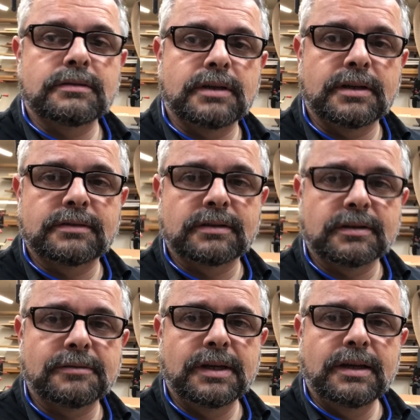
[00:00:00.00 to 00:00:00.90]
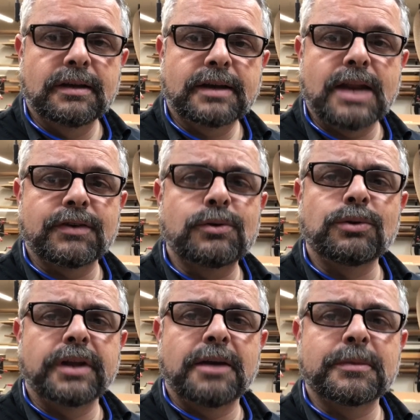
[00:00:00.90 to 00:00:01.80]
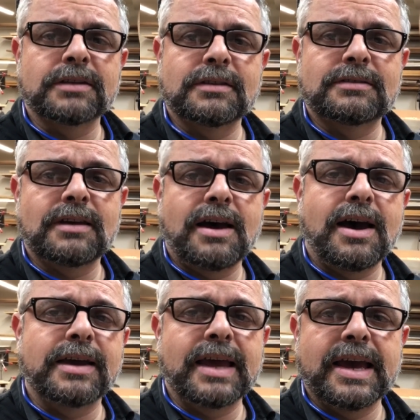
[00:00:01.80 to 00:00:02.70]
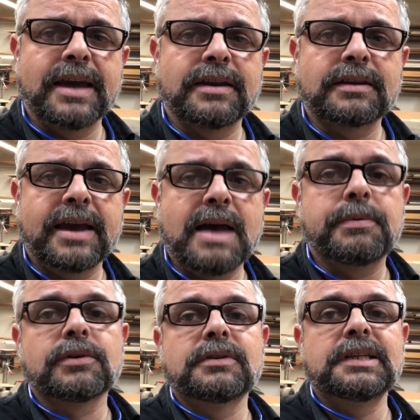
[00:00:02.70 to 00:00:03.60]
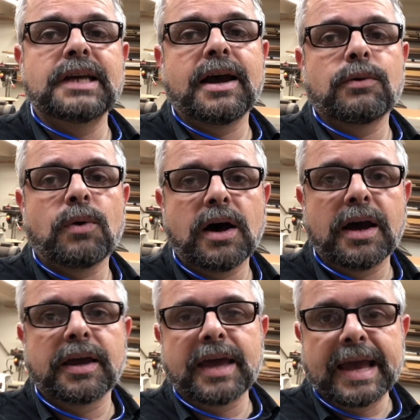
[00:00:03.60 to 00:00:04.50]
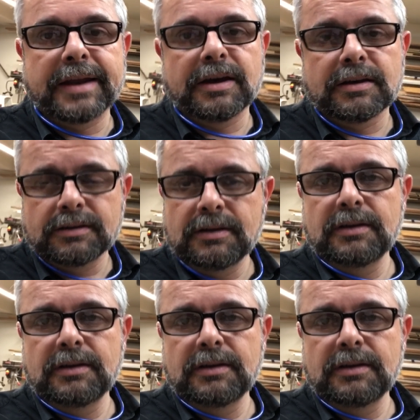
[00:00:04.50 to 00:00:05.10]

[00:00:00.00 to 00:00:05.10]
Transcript: And it's a kind of a cool name because it's IN capital DIY Anna.